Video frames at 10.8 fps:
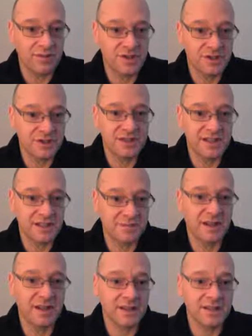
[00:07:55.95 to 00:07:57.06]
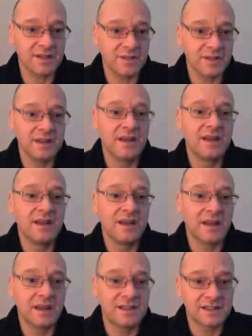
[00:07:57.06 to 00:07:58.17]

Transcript: We shouldn't expect this to be a